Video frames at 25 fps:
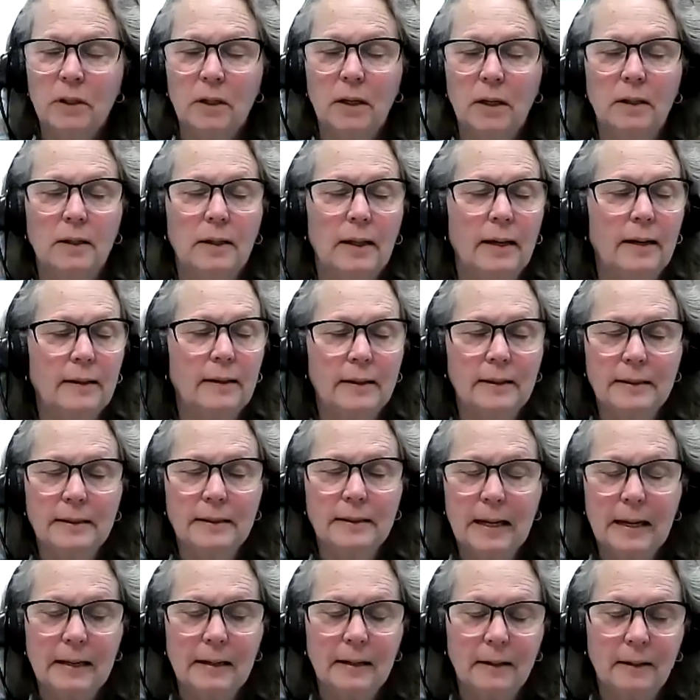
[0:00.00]
collect the
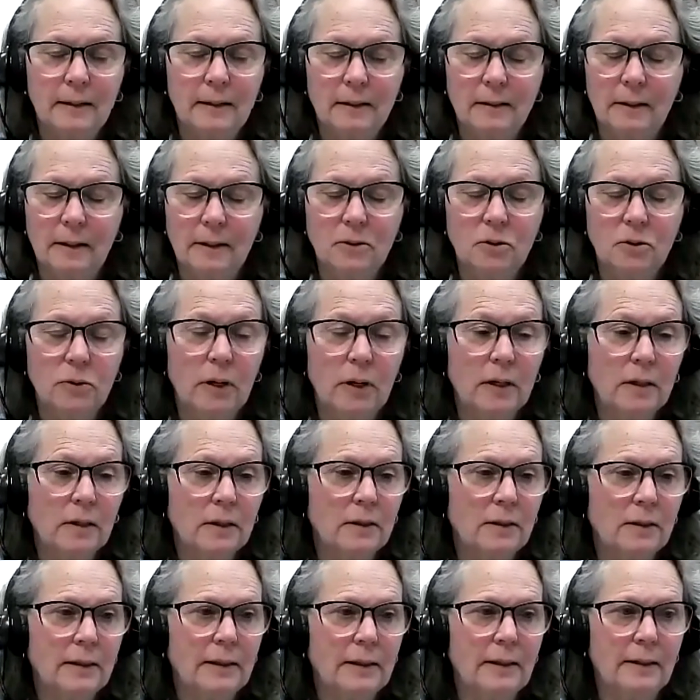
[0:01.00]
data
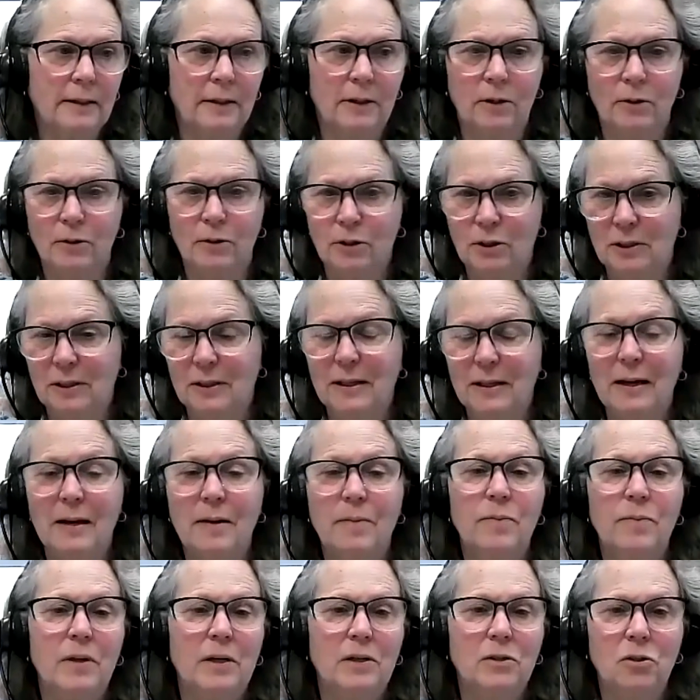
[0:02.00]
electronically. It goes to
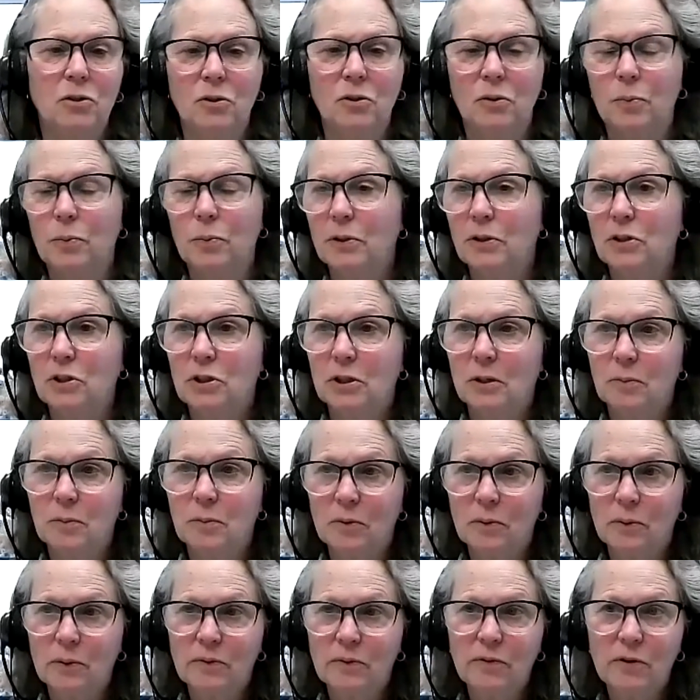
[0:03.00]
them. They do the
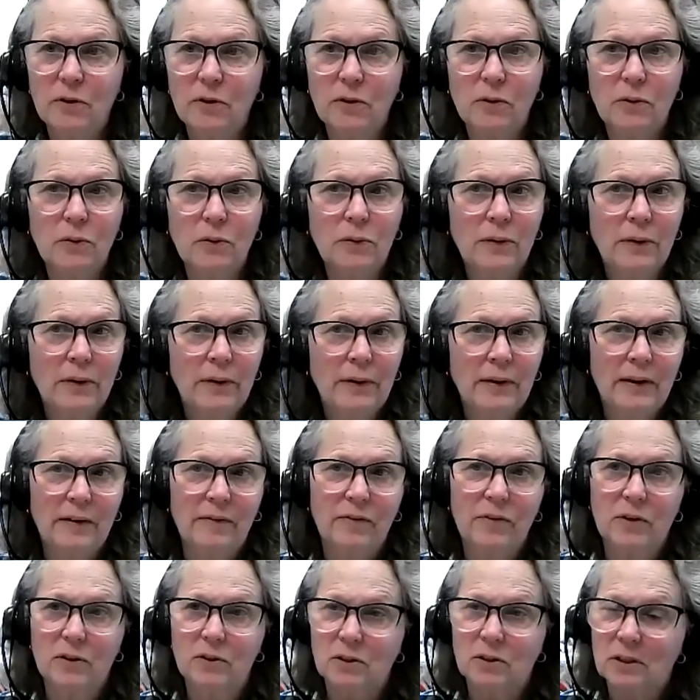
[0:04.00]
pre-shipment review.
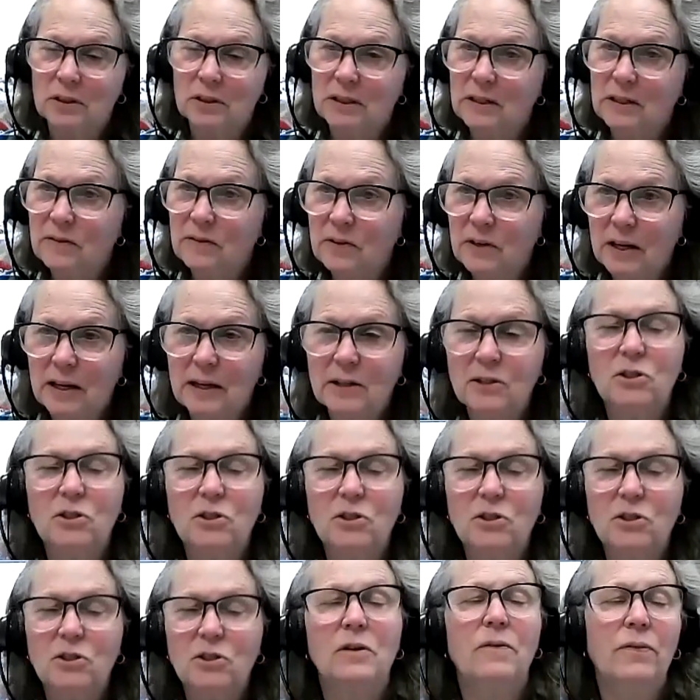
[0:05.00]
There's a
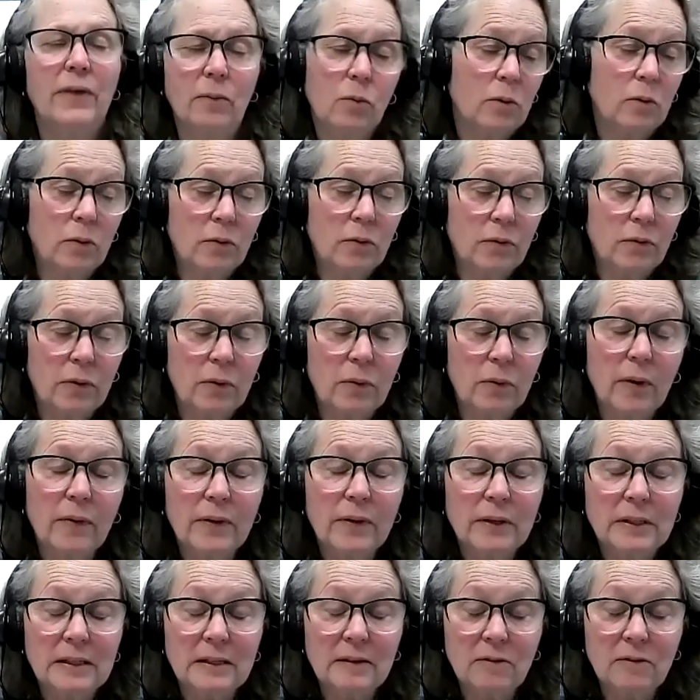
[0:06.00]
deviation. They work with you on
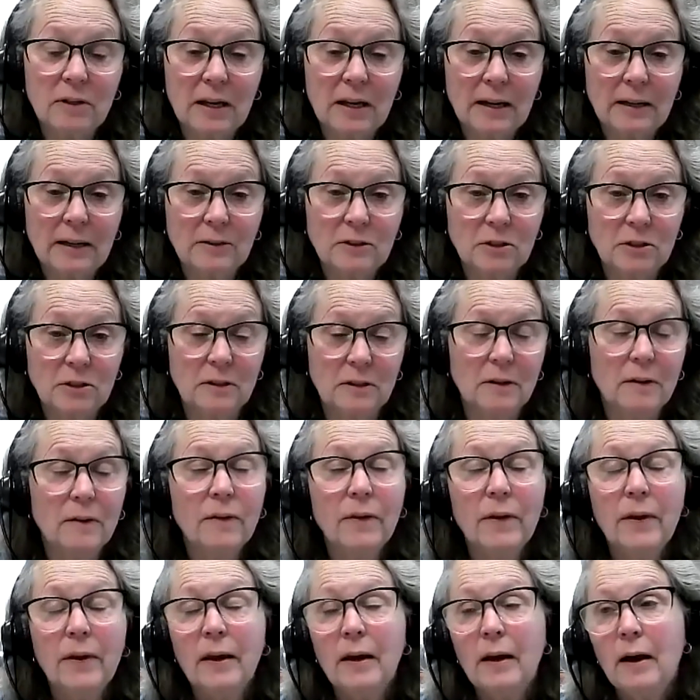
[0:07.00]
the deviation.
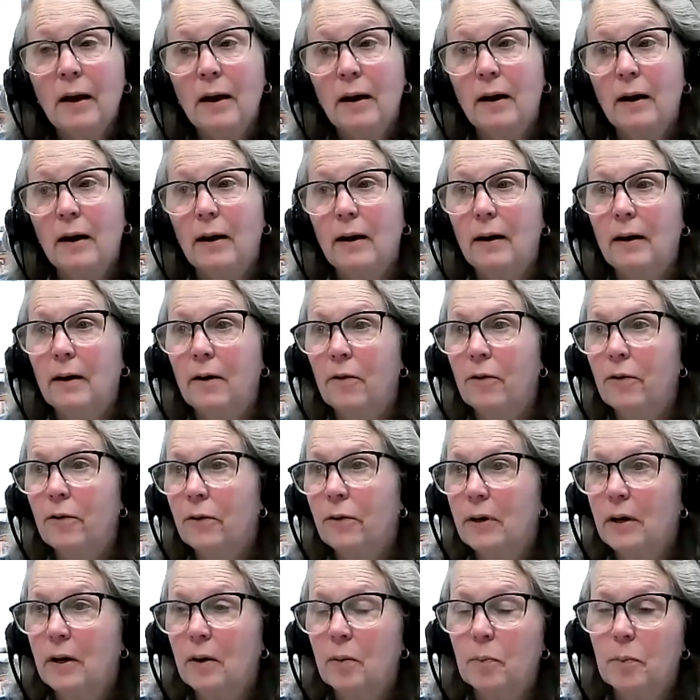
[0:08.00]
Other
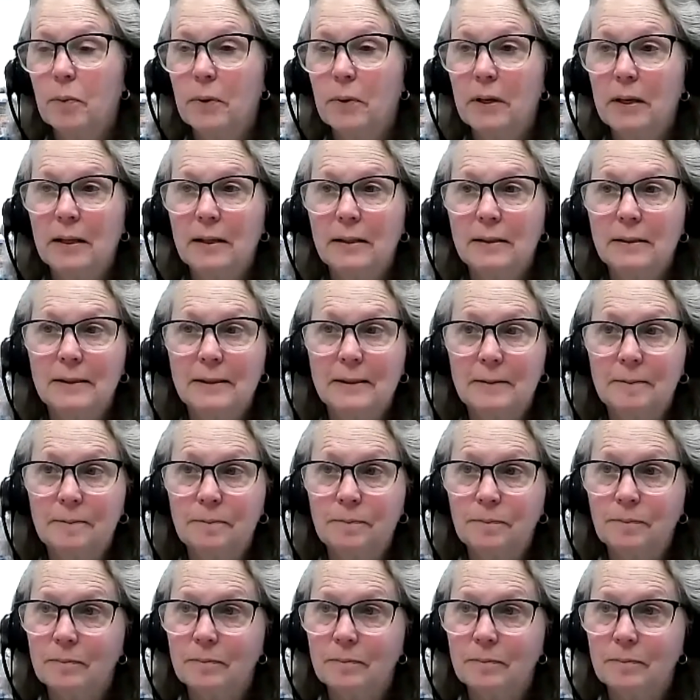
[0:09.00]
companies